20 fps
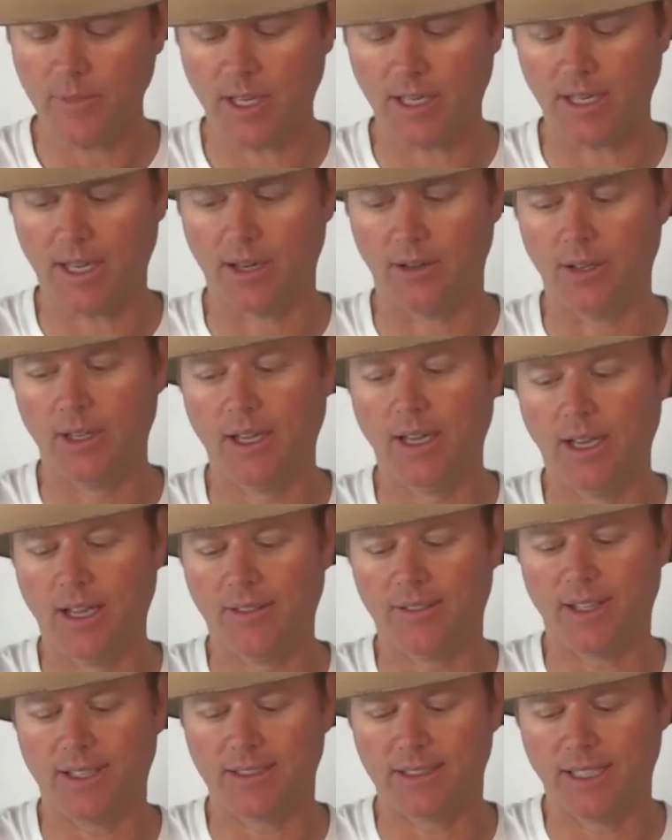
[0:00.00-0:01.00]
Now,
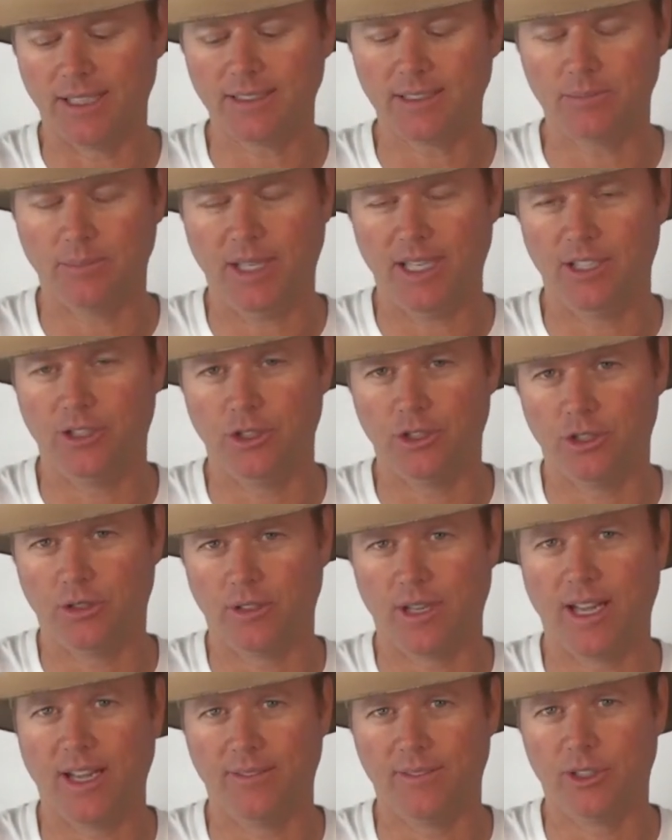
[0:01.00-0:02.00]
that doesn't mean you
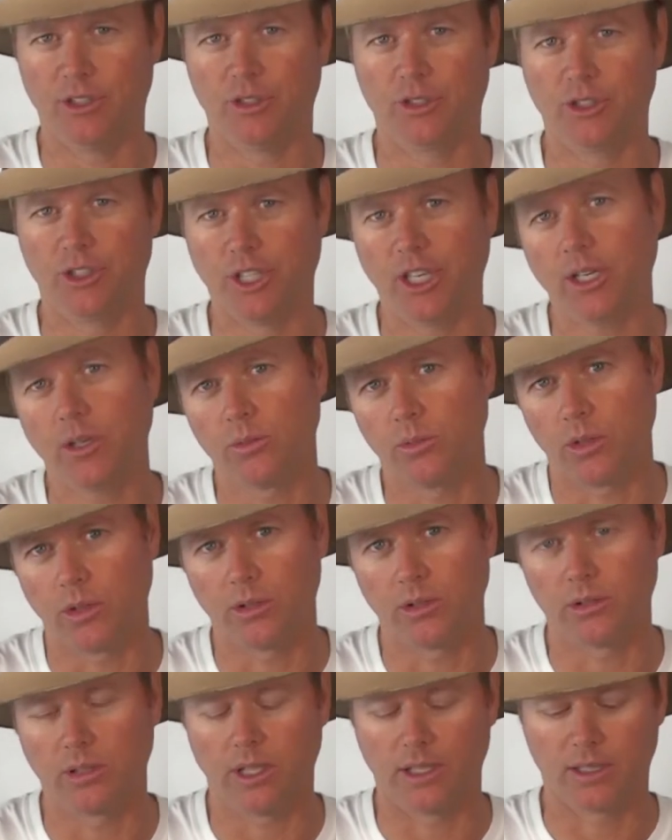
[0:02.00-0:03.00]
don't have a good tail
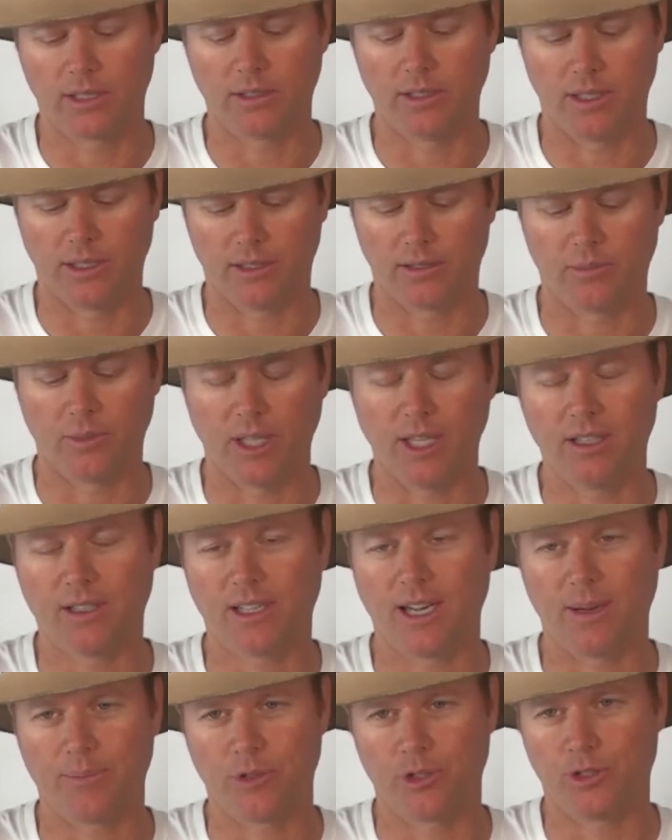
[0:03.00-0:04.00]
rotor. Like with
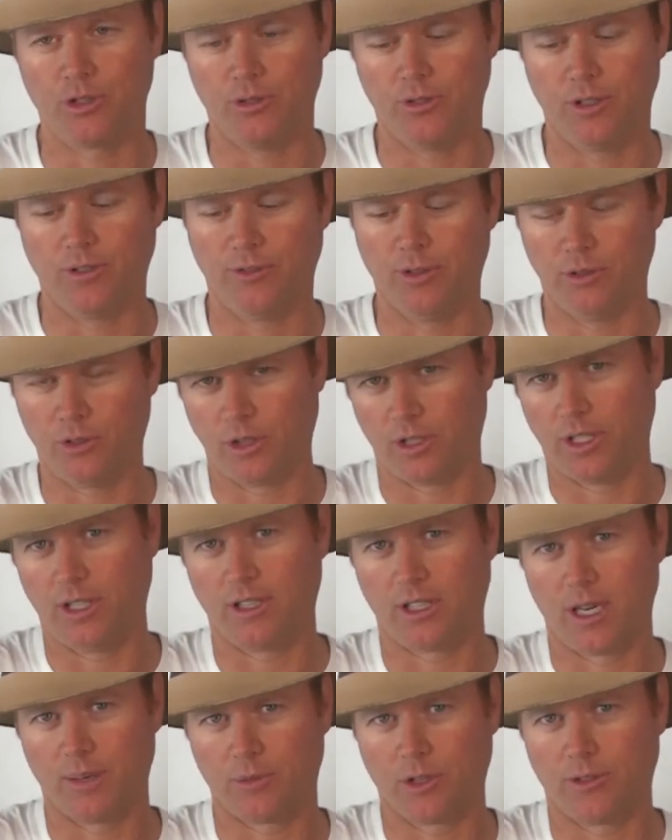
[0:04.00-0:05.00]
helicopters, if you took a
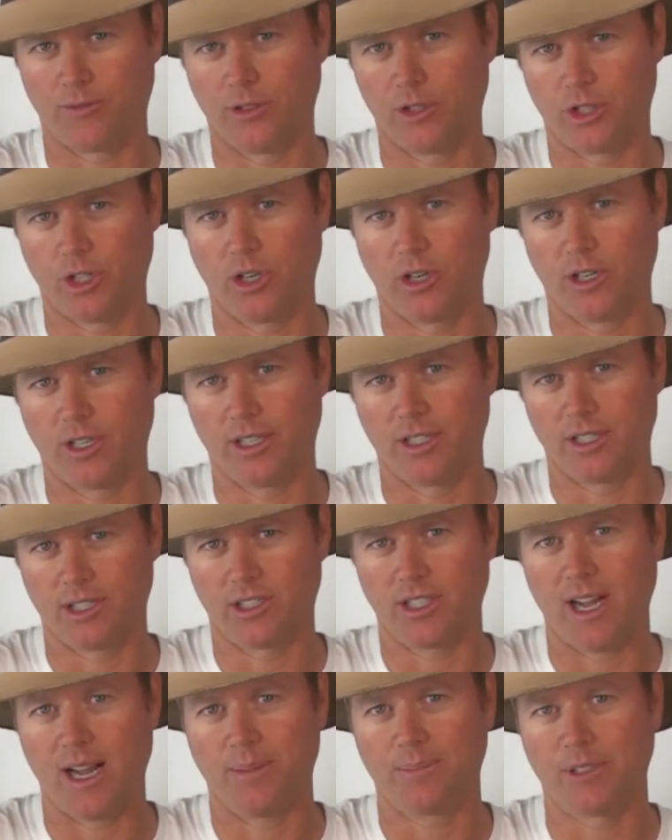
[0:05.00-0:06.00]
helicopter off and turned it and
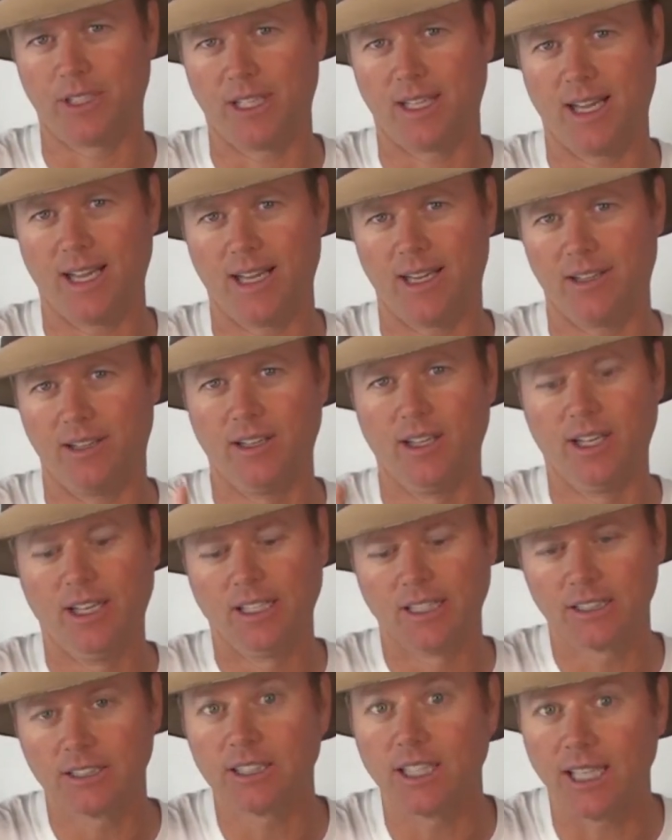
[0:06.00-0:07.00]
stopped and it had a
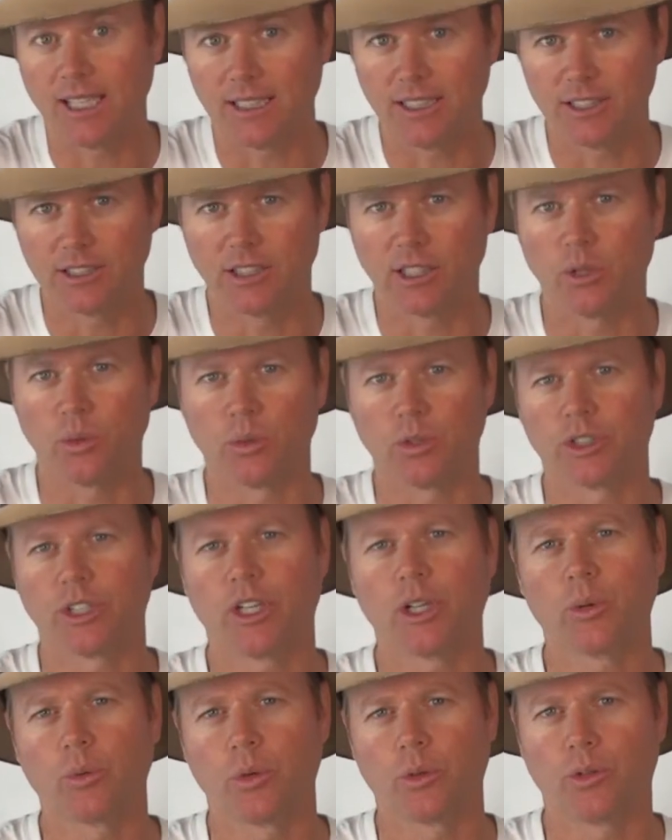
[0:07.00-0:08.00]
slightly slower
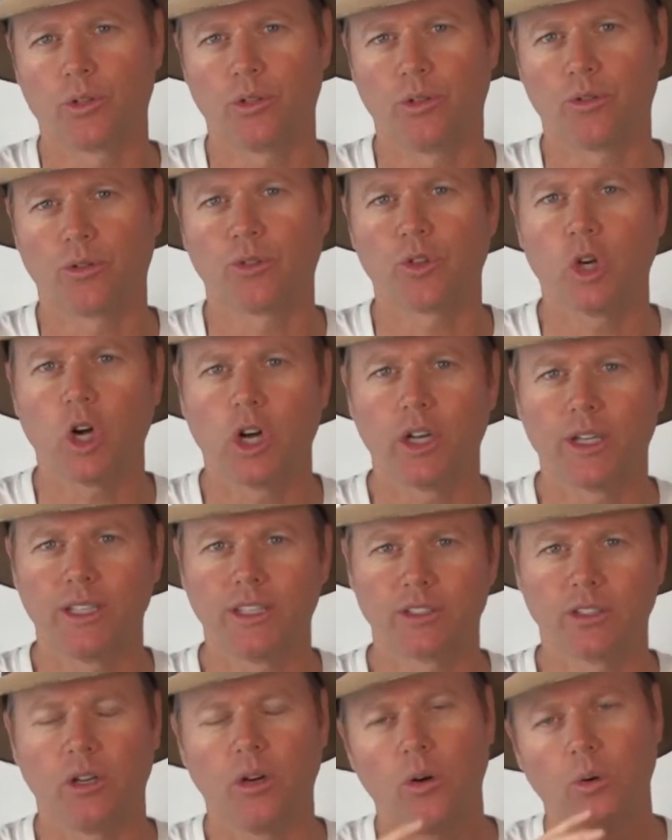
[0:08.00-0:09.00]
tail rotor, your thought
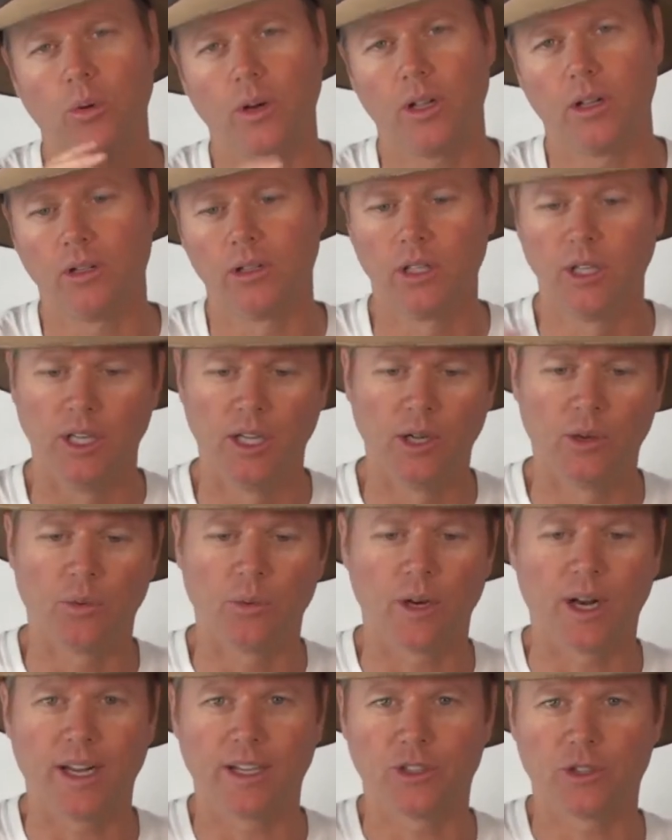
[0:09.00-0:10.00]
is, oh, well,
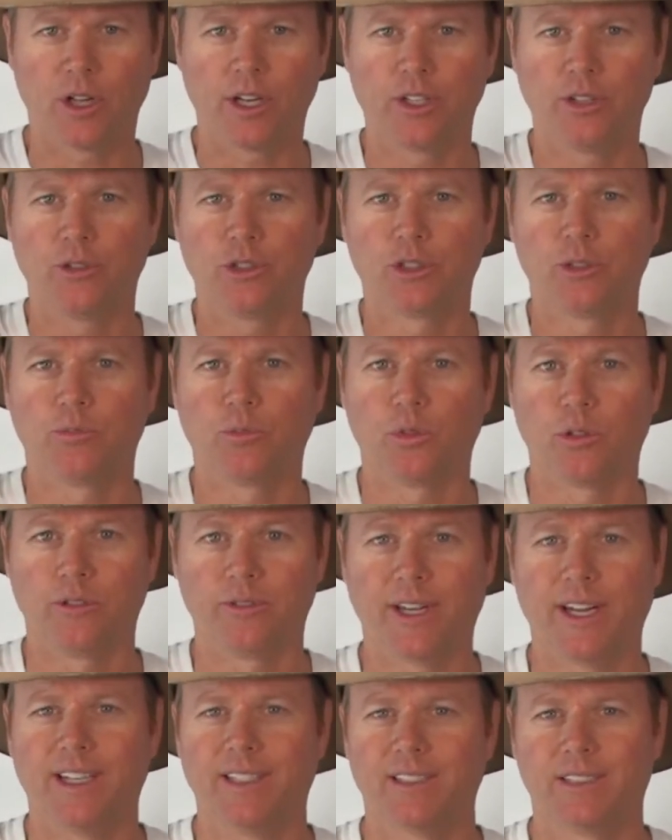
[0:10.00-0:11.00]
when I try to do some more
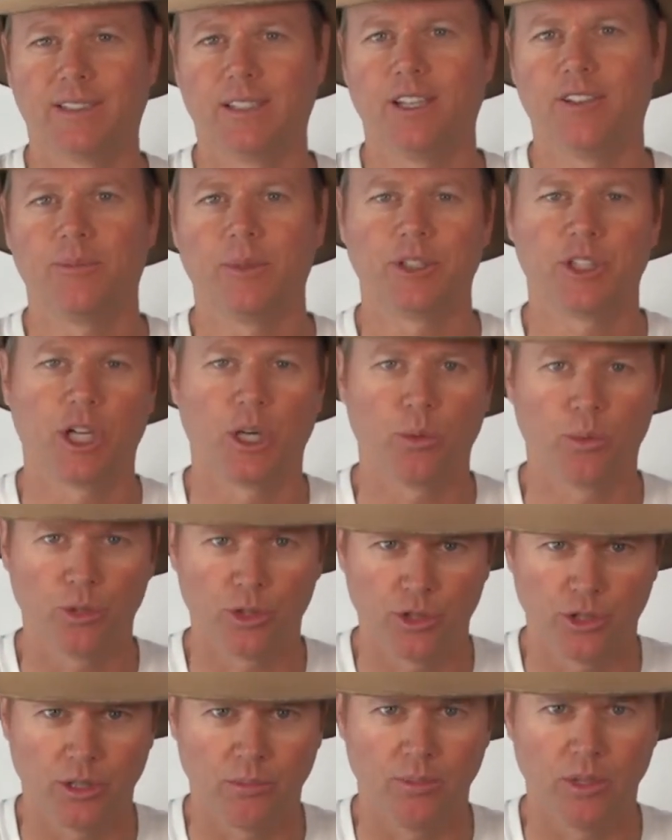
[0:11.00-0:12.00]
advanced stuff, my tail
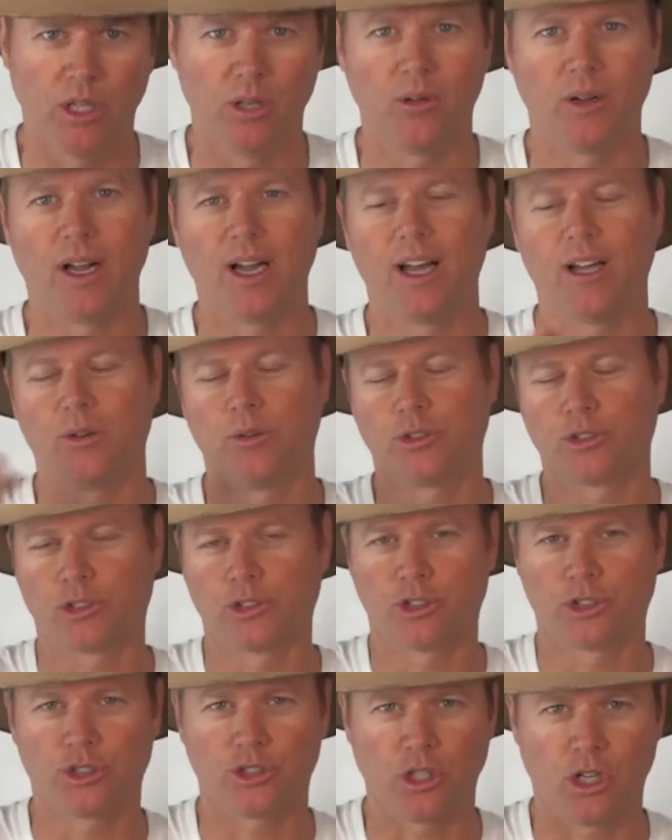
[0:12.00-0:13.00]
rotor is going to blow out, or it's
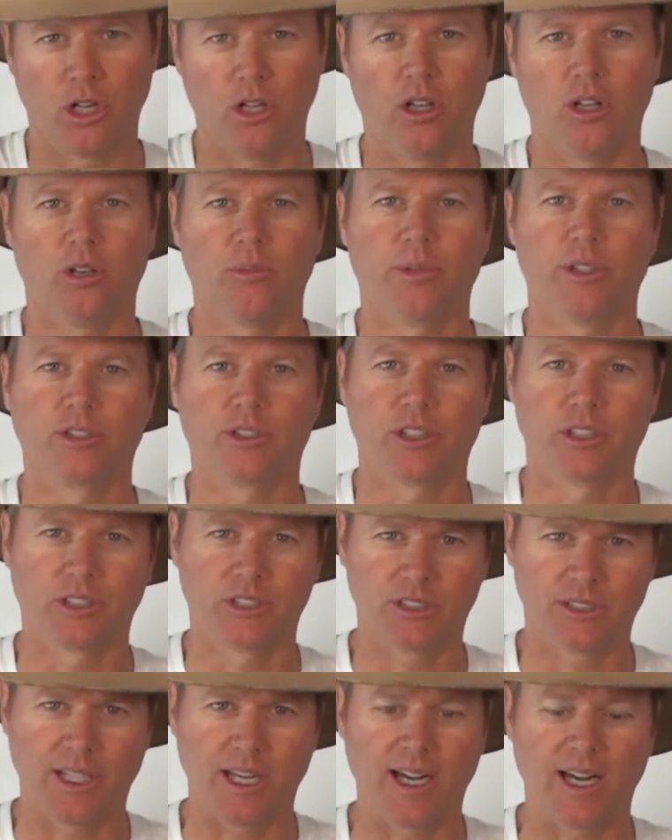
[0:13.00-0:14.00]
going to stall on me, it's going to
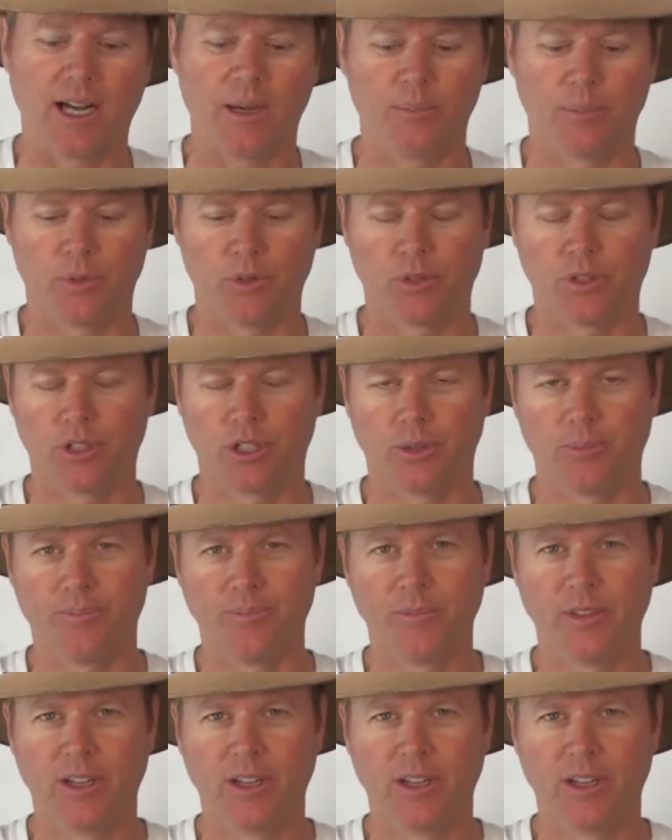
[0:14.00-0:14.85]
stop, or, you know,